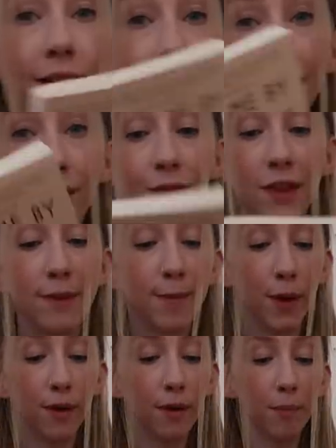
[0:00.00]
didn't love this
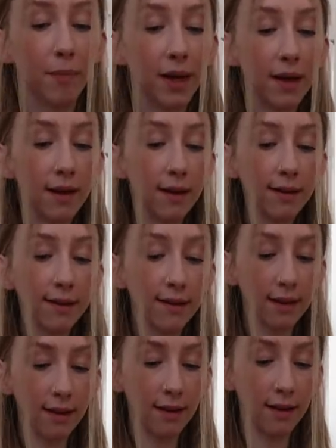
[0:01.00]
book because
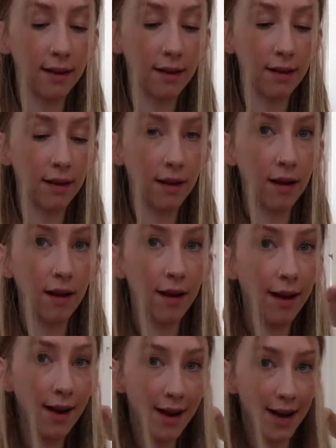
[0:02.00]
uh,
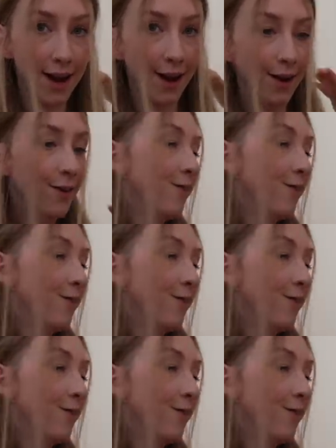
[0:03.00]
hello